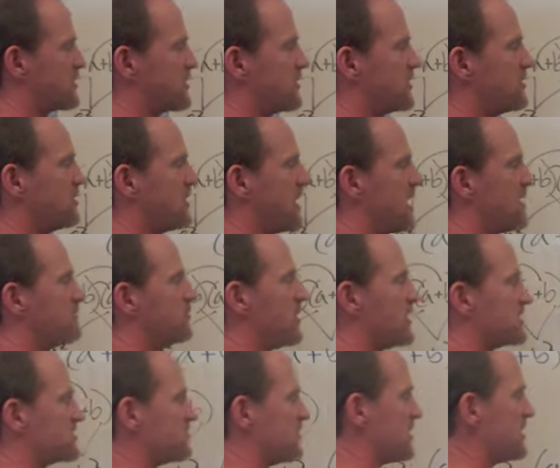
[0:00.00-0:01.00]
third a
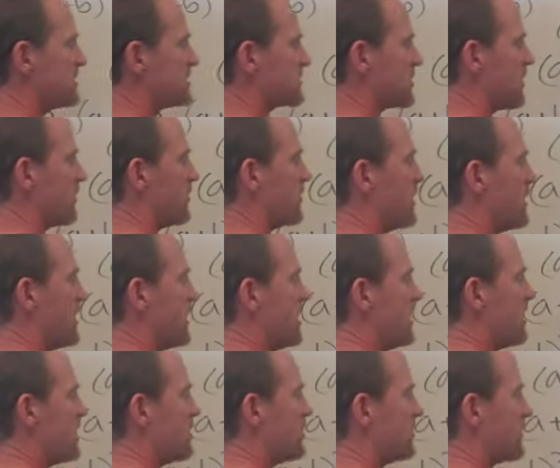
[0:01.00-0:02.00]
plus b. So
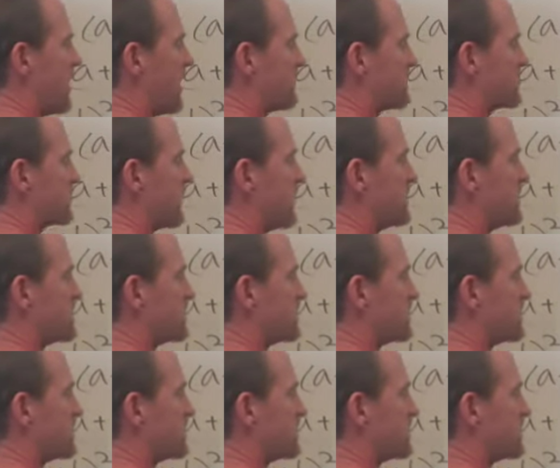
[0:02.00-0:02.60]
you don't have to write